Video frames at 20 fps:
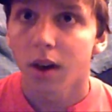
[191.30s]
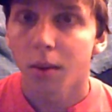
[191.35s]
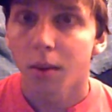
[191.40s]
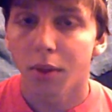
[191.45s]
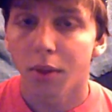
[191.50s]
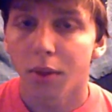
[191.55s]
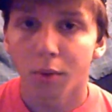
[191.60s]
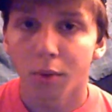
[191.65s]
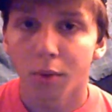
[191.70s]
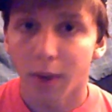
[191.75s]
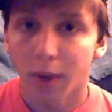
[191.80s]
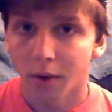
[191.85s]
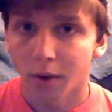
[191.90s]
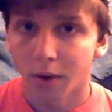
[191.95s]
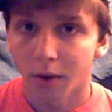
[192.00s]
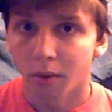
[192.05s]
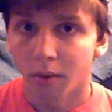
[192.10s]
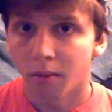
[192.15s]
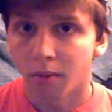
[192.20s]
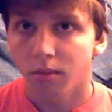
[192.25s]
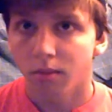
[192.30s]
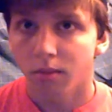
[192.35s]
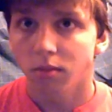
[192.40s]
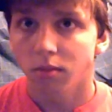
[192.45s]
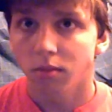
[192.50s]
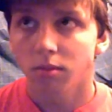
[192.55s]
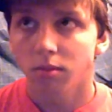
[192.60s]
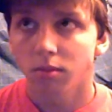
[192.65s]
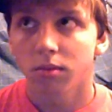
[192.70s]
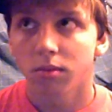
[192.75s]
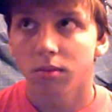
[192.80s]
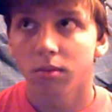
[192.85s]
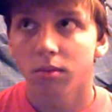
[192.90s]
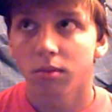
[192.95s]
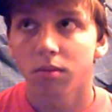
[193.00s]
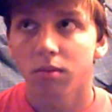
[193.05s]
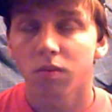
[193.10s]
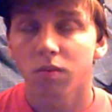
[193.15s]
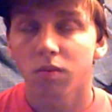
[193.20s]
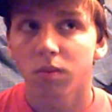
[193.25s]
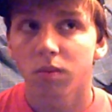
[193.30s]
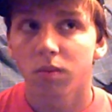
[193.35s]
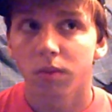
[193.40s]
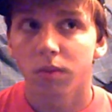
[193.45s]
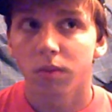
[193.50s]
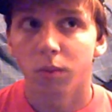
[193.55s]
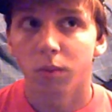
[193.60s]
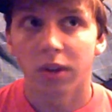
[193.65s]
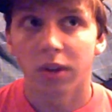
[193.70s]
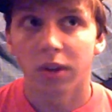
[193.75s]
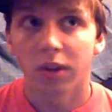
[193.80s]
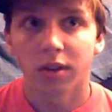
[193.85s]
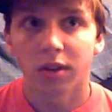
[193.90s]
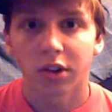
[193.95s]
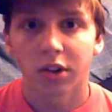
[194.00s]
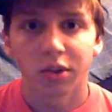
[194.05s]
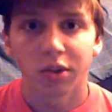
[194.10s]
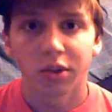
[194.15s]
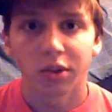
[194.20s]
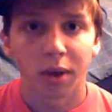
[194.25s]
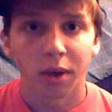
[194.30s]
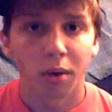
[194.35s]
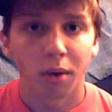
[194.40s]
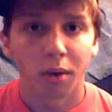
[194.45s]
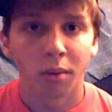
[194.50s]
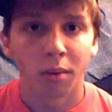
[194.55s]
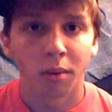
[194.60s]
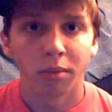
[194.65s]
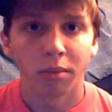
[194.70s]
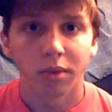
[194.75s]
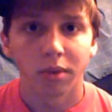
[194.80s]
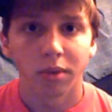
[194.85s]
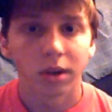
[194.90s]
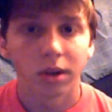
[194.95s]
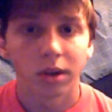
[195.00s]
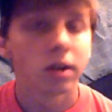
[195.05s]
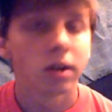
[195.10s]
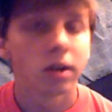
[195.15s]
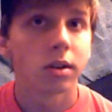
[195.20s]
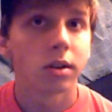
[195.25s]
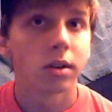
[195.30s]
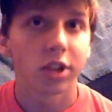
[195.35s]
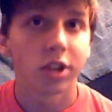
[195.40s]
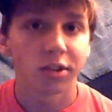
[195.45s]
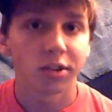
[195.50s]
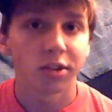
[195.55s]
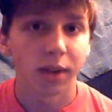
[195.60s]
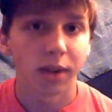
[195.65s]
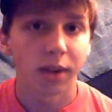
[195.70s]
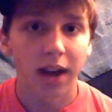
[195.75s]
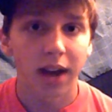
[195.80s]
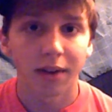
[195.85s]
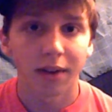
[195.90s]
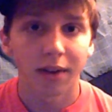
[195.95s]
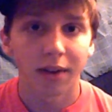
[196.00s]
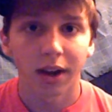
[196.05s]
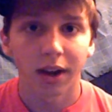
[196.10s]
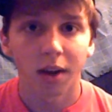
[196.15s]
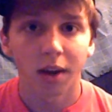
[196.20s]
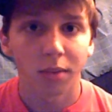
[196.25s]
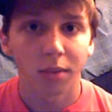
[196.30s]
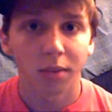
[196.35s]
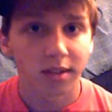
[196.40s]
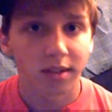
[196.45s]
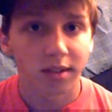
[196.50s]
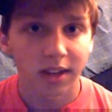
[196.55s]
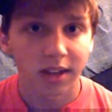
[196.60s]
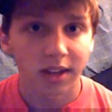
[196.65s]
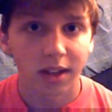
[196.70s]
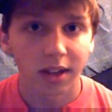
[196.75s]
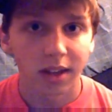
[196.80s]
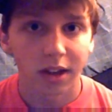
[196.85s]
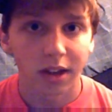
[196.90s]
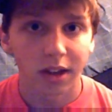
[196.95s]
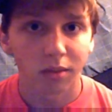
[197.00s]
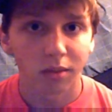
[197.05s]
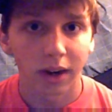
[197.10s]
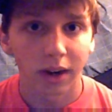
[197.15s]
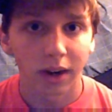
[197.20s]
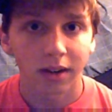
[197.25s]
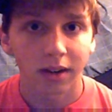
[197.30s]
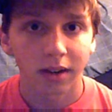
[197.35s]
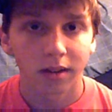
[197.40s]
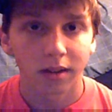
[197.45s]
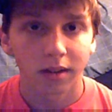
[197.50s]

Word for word: But through my own research and my own judgment have I come to see that it's right,